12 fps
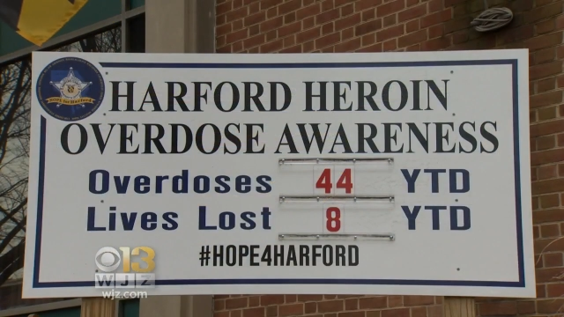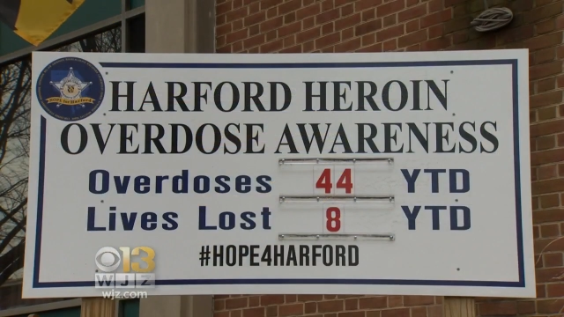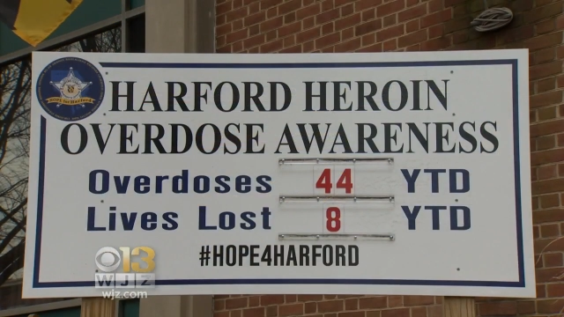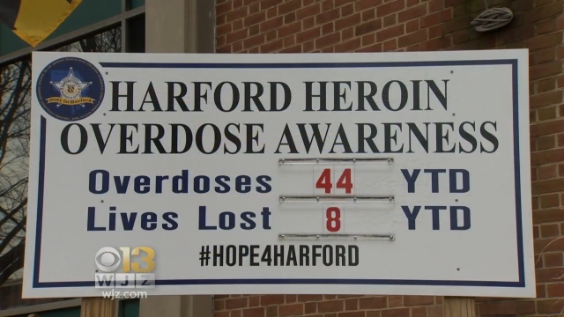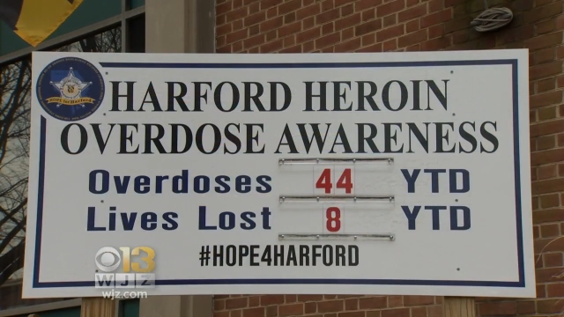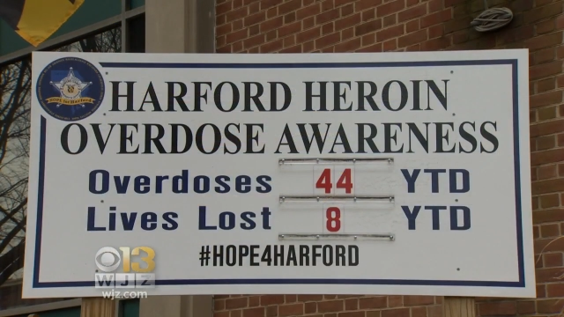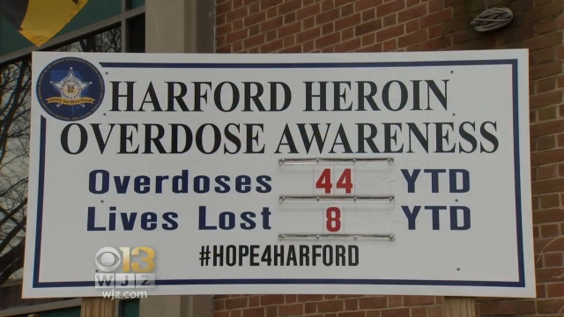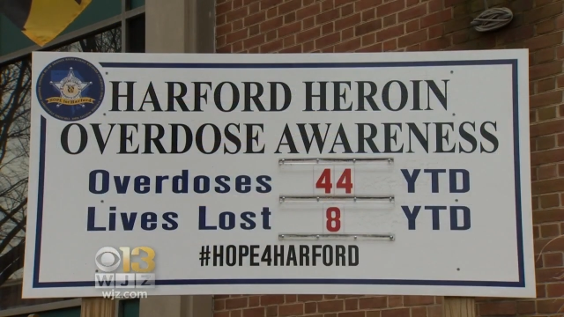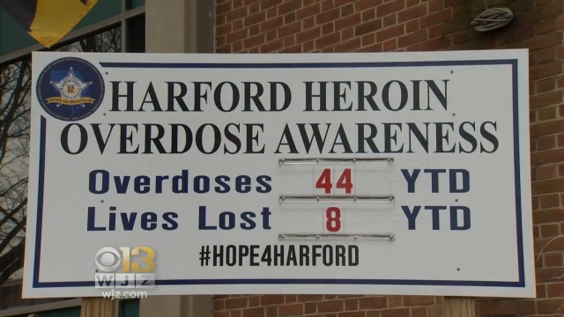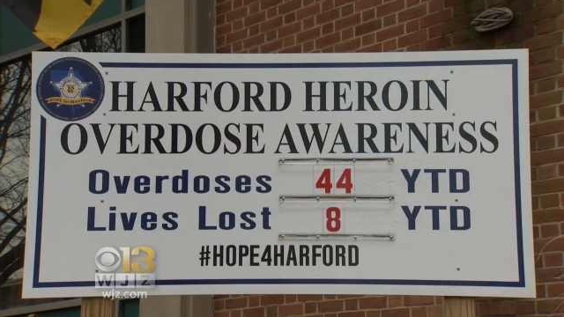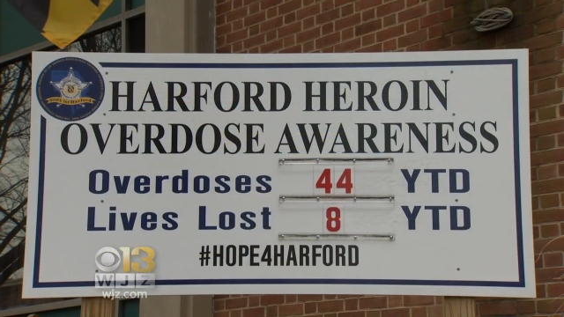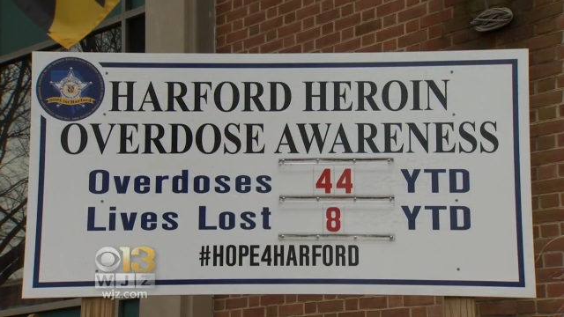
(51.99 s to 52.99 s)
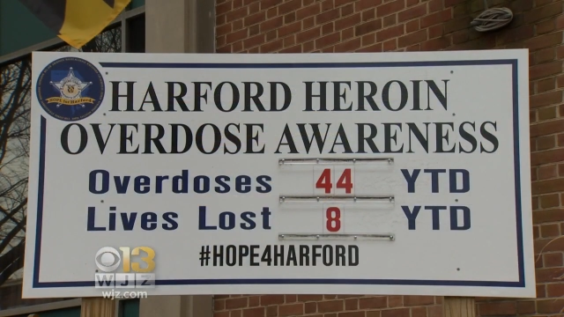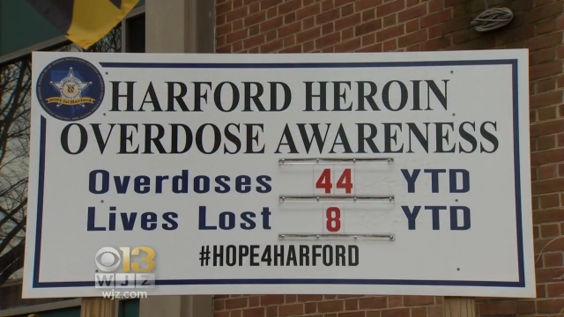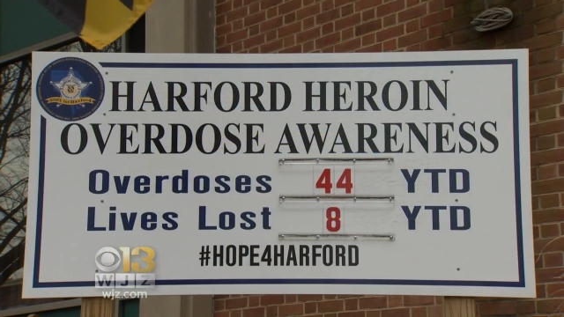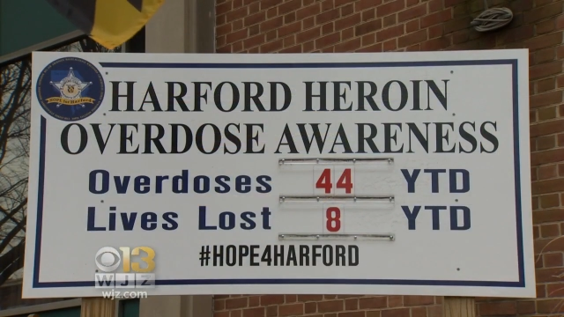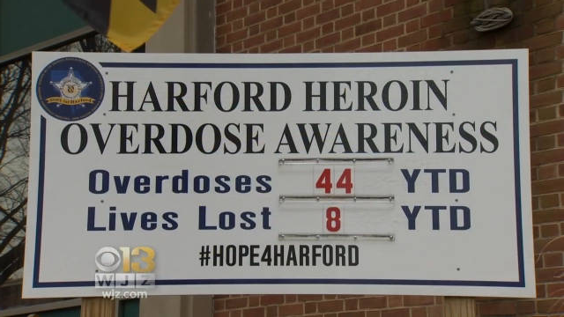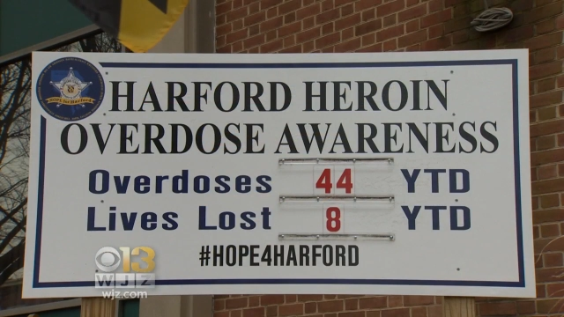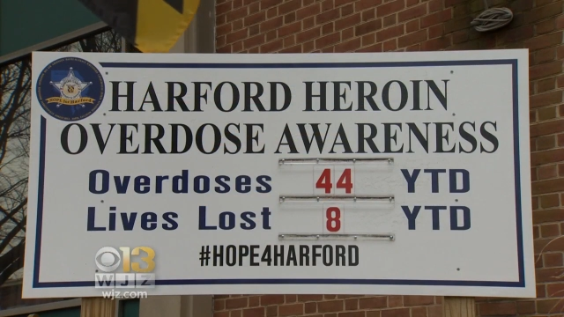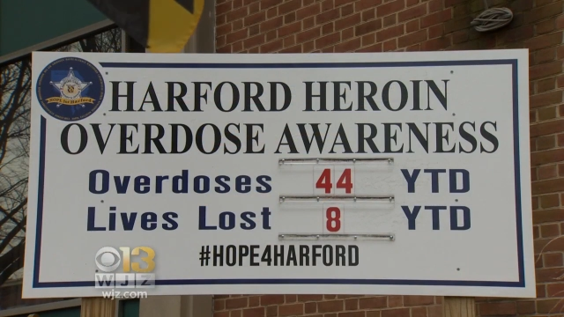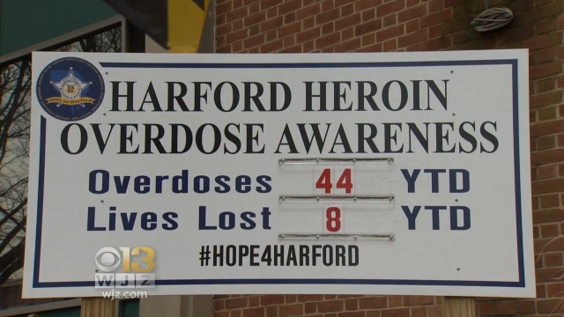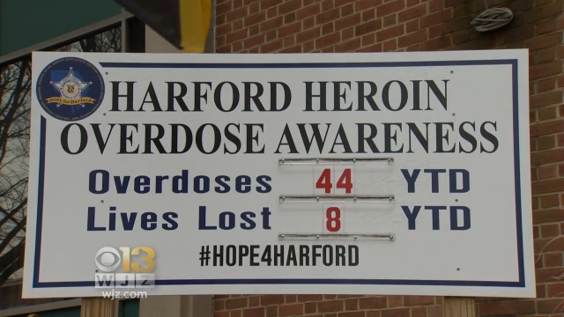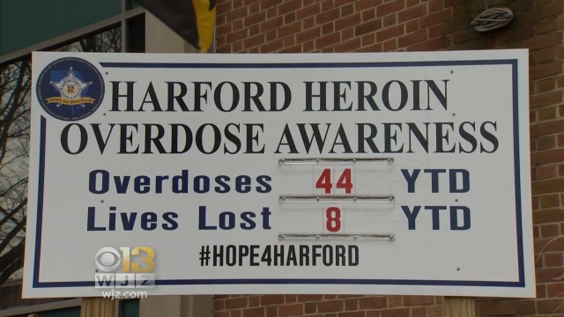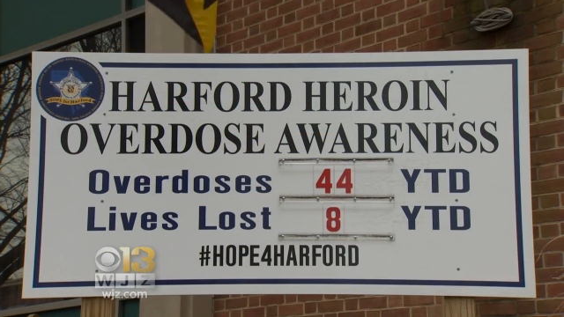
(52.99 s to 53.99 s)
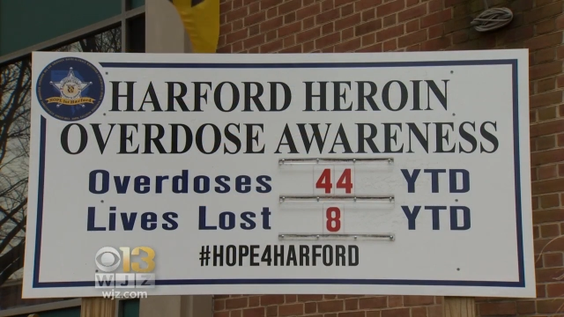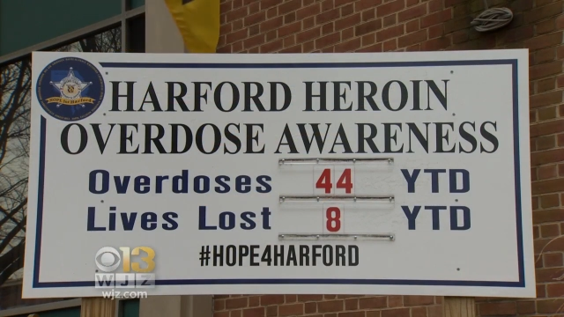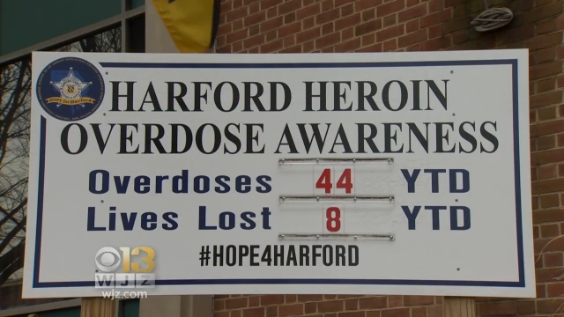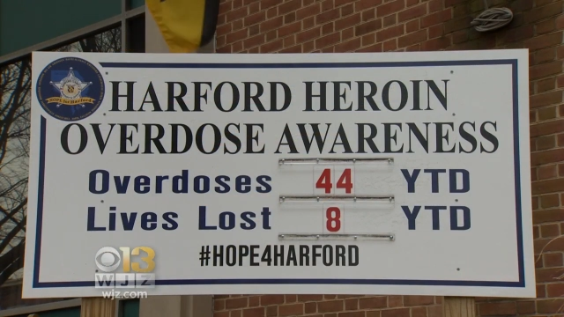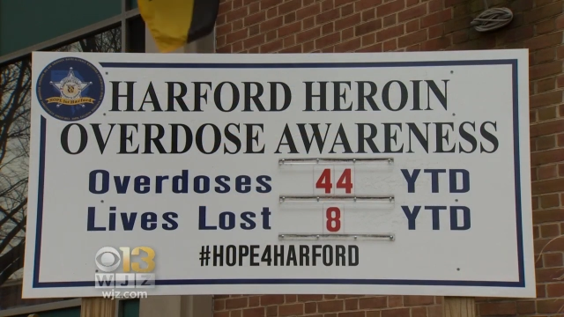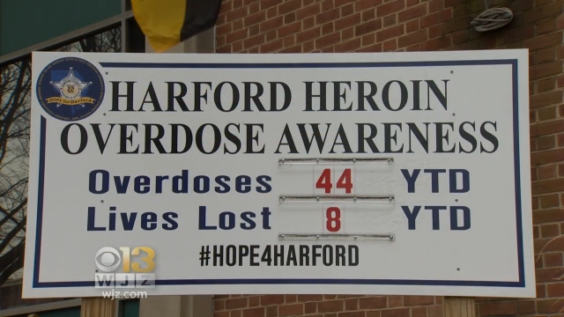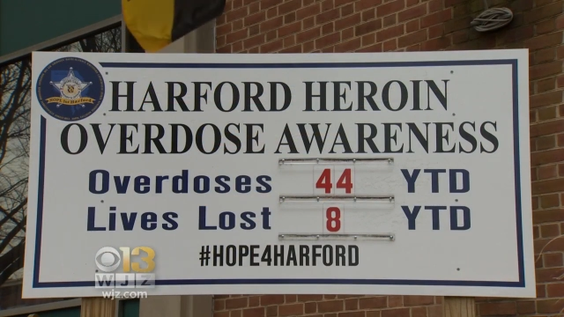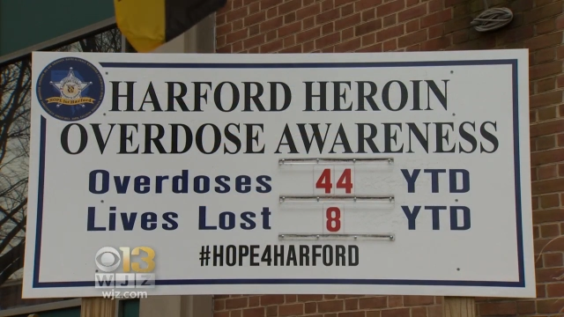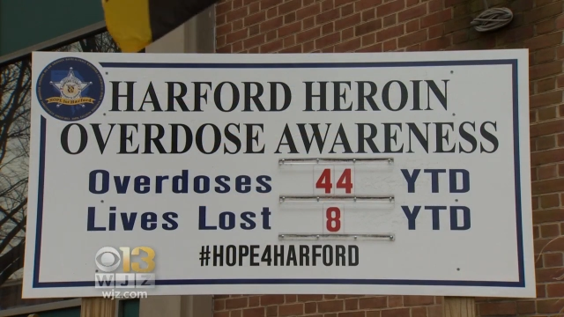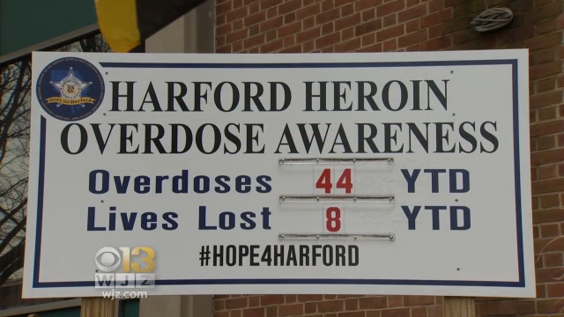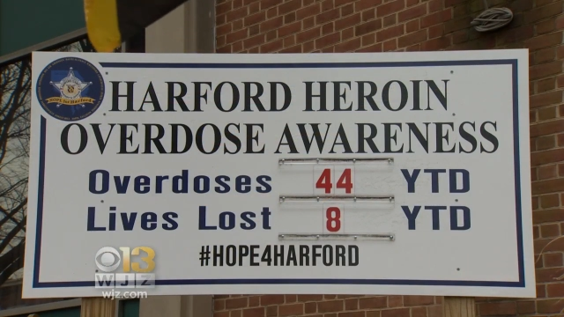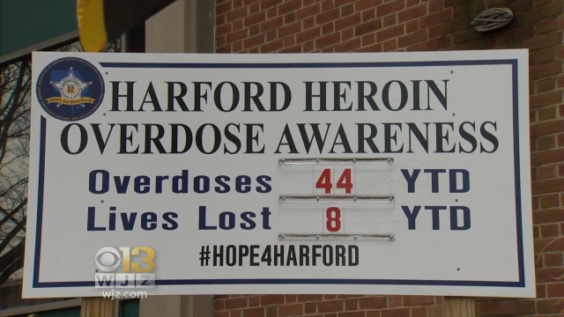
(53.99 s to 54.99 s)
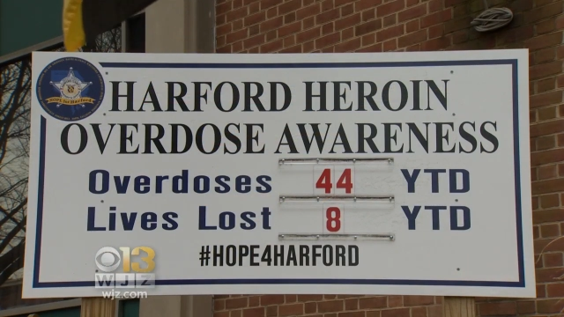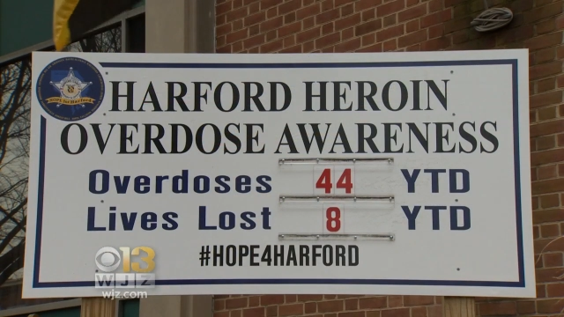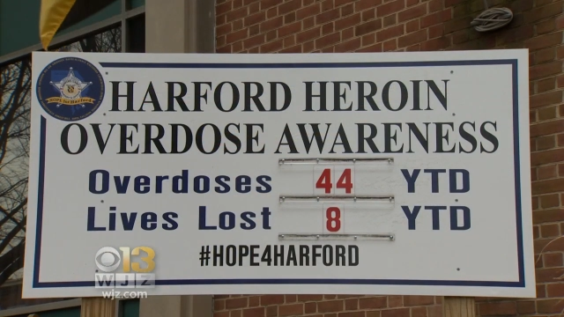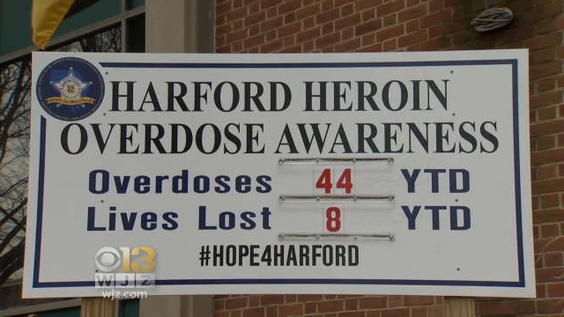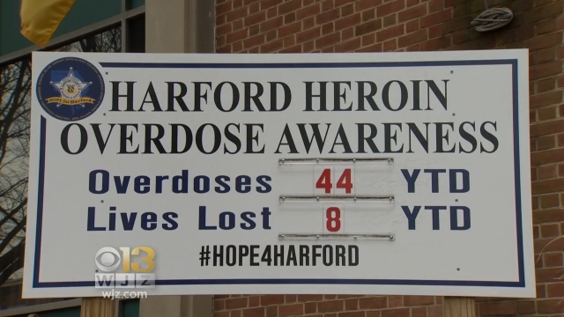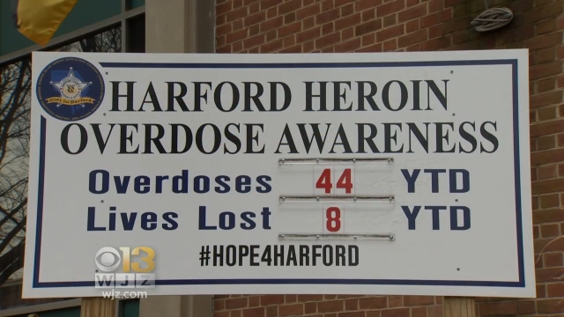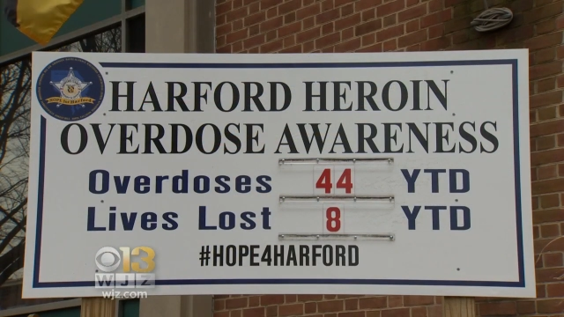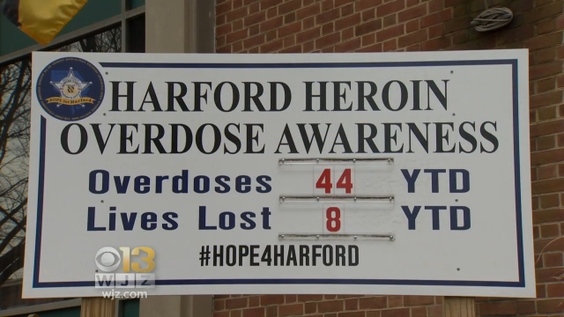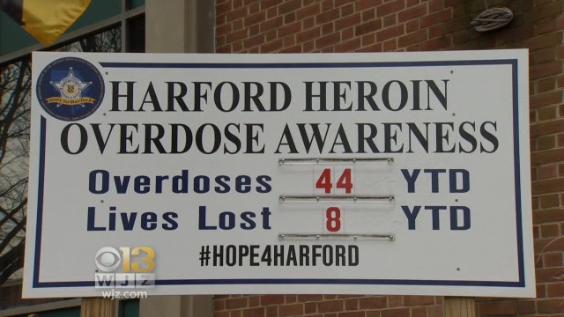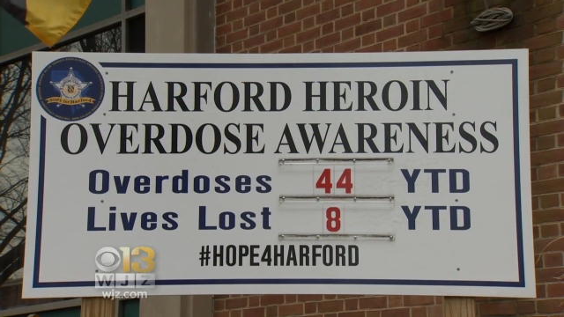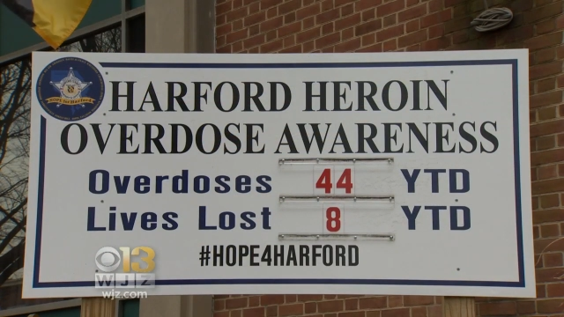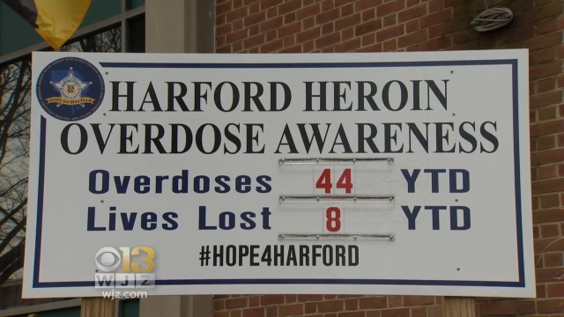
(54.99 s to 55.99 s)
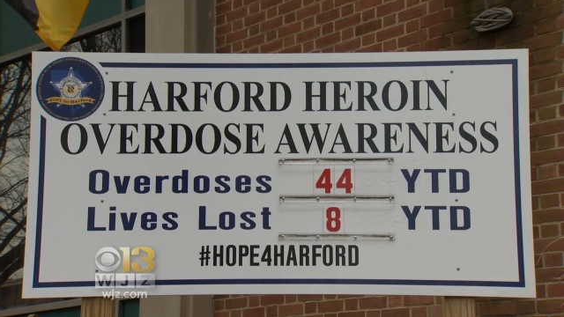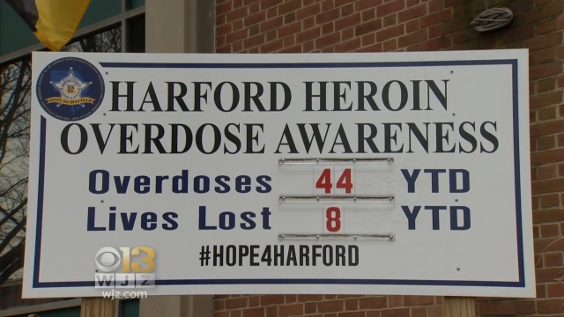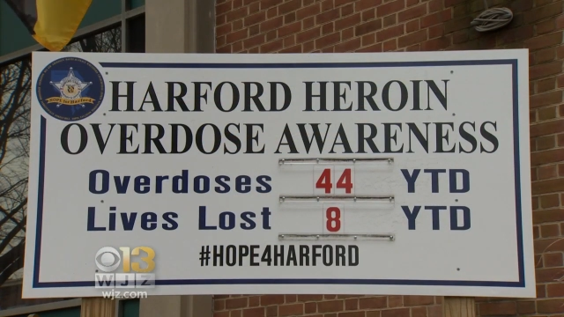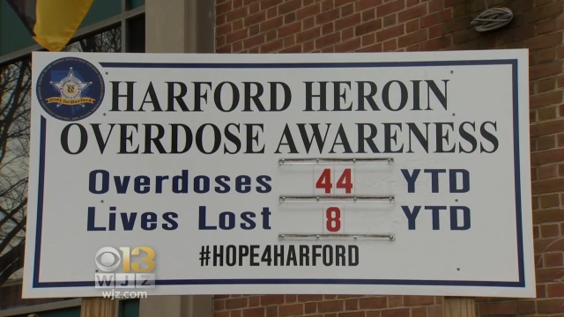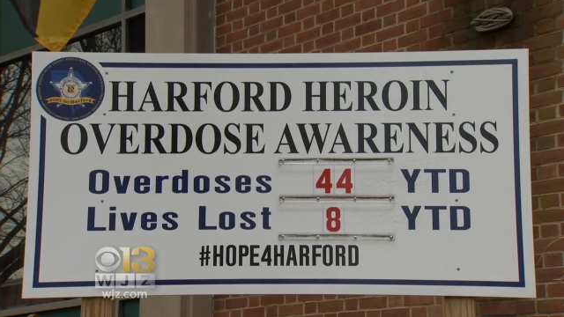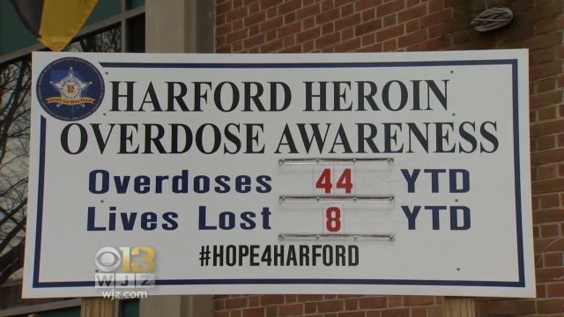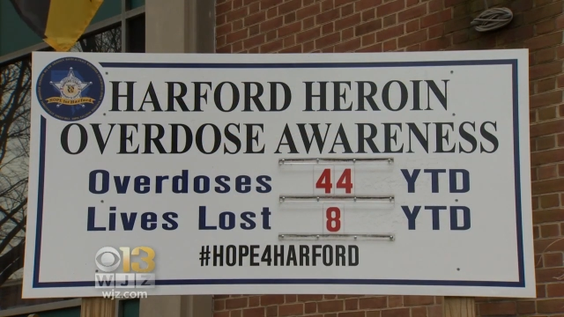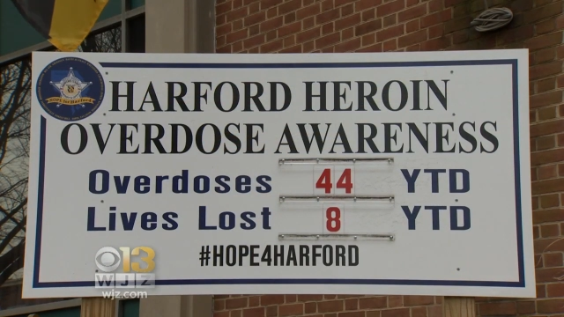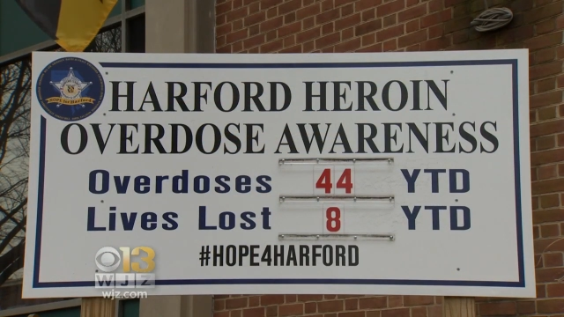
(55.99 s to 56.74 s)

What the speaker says: (no speaker visible)